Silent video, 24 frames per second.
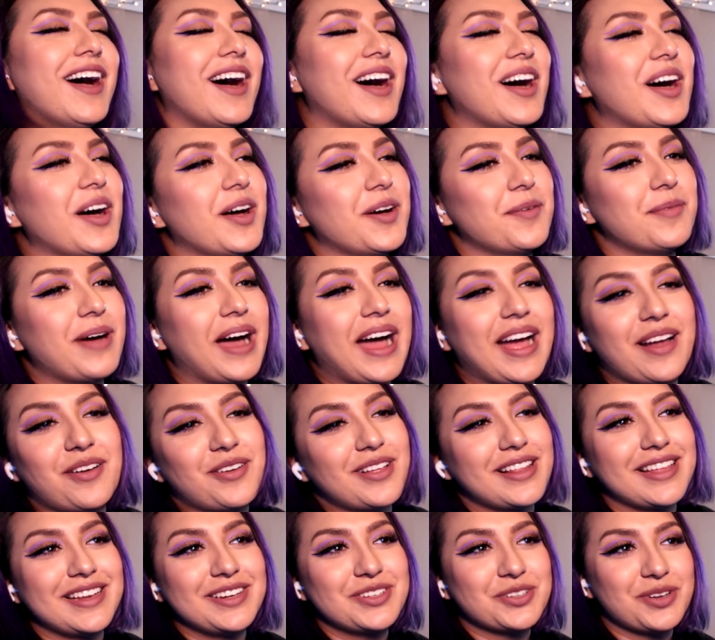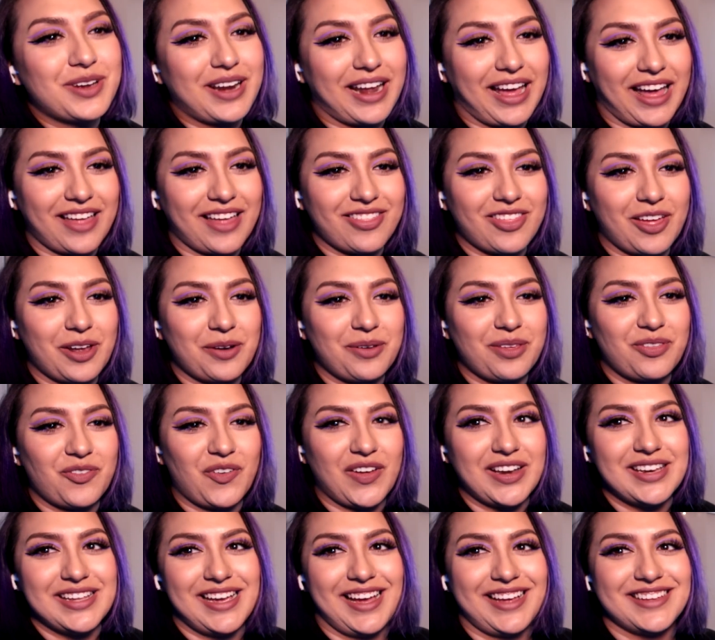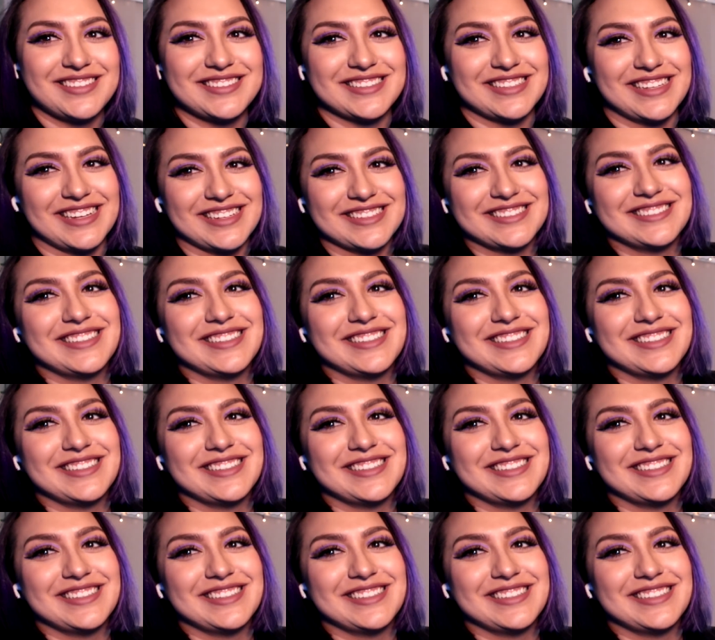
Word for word: Um, I really enjoyed it. I thought it was fantastic.